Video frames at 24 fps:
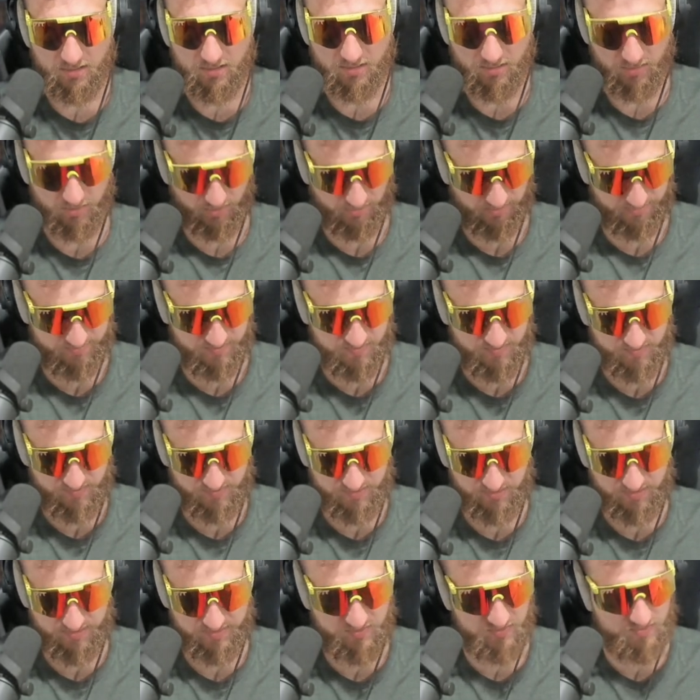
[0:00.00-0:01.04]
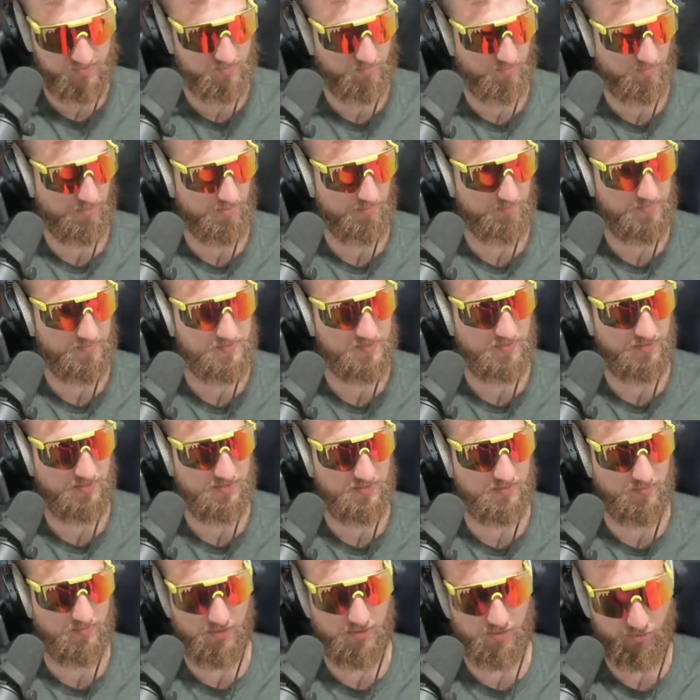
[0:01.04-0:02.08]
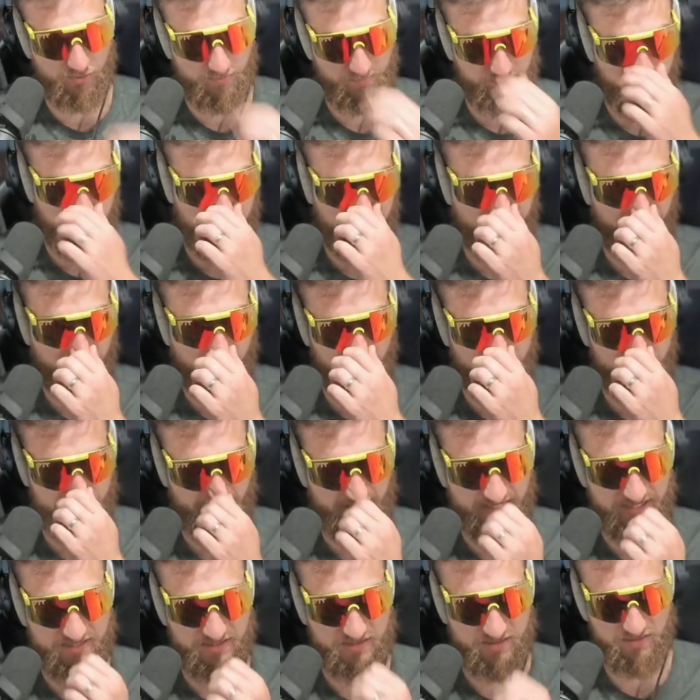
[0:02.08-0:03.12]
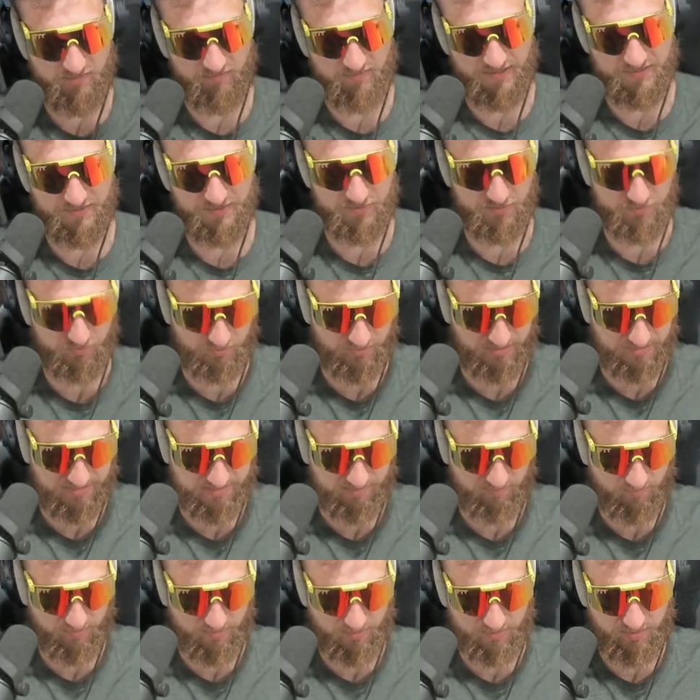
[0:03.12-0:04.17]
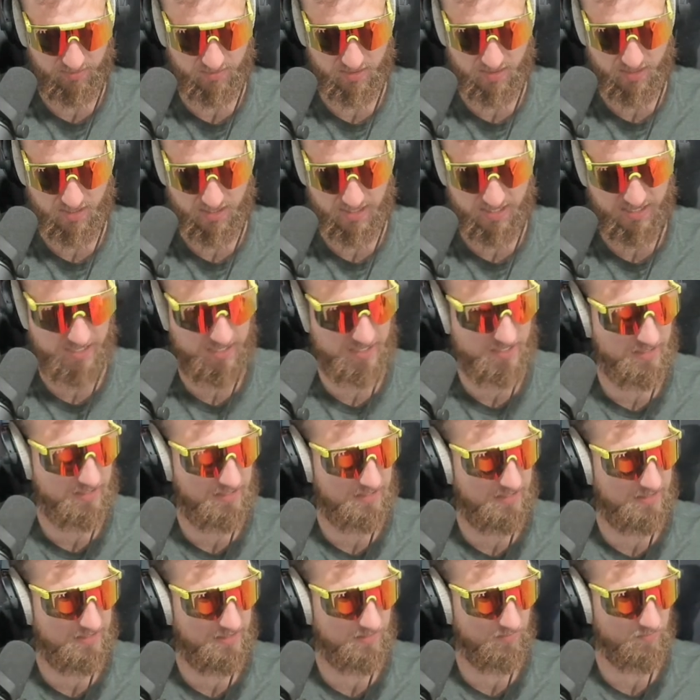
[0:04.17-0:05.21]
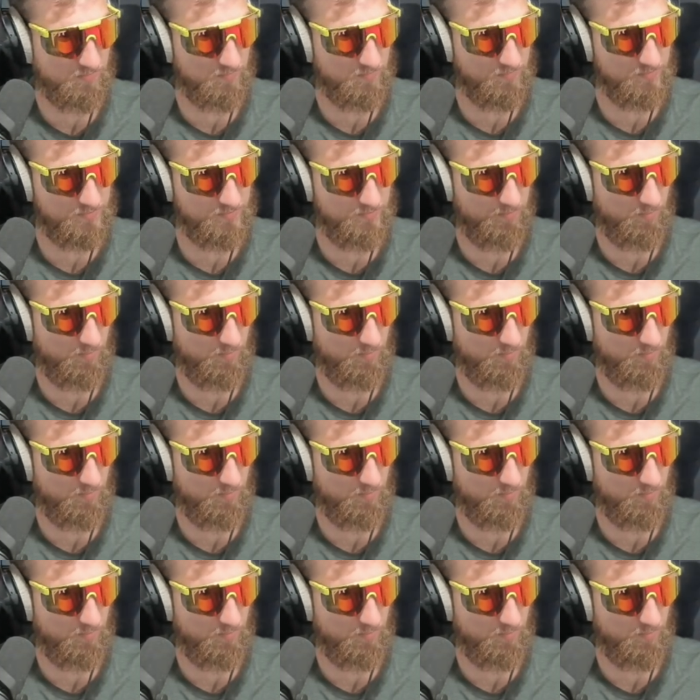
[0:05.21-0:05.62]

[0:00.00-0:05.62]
let's just do a loop. So to do a loop in Fortran, you write the do keyword, I equals